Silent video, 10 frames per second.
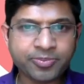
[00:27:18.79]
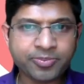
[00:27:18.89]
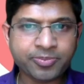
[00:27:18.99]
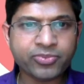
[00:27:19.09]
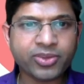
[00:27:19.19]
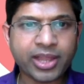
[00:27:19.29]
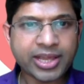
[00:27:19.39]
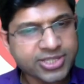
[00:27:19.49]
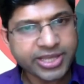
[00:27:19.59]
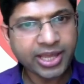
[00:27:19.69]
and
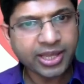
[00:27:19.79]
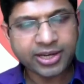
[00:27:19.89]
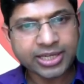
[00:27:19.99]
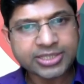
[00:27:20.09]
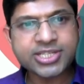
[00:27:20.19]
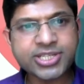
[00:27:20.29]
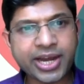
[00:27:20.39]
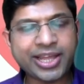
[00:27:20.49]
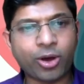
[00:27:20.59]
seeing and understanding all the